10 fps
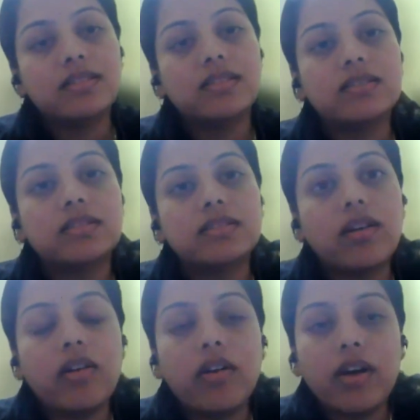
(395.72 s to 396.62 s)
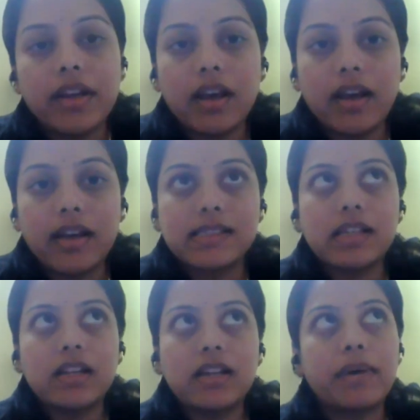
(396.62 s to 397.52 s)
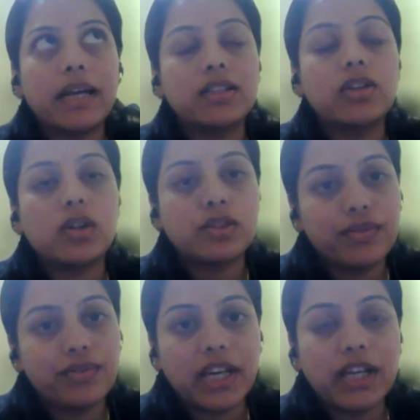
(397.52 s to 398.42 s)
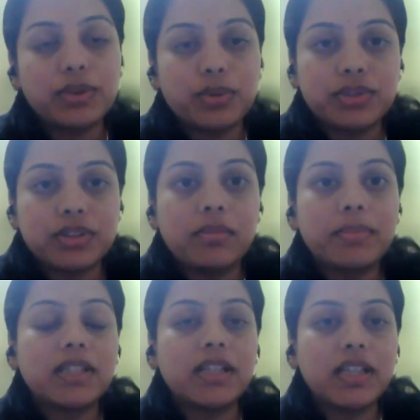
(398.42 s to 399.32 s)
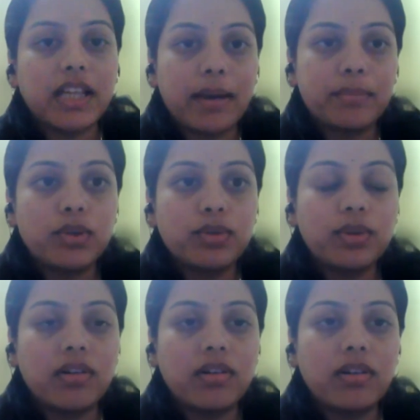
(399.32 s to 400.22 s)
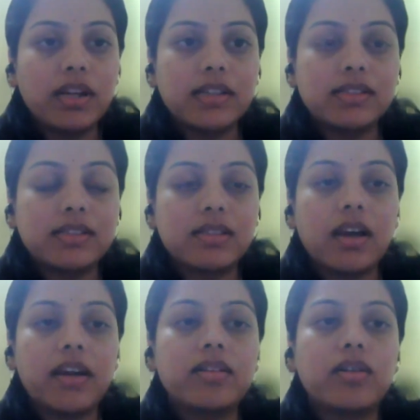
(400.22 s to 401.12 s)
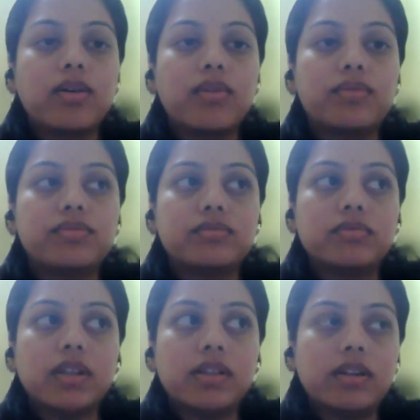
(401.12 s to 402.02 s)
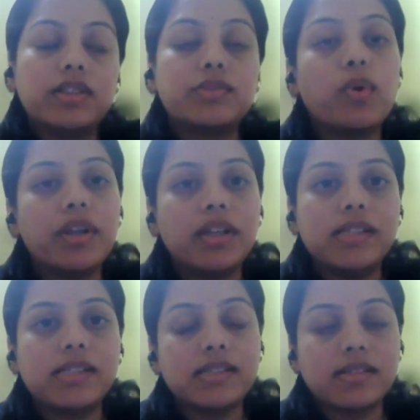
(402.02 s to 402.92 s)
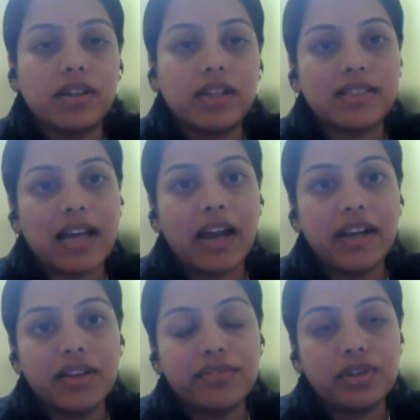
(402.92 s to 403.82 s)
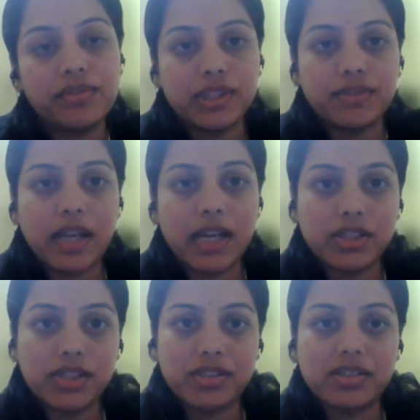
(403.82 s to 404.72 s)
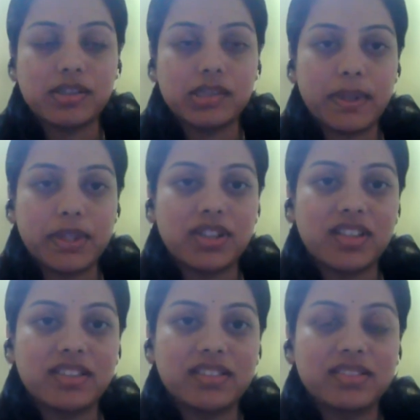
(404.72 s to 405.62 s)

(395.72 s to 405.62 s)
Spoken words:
So in Excel and Python also we can do, sir, but in Tableau, it's more easy, sir. It's handy for visualization, sir, especially.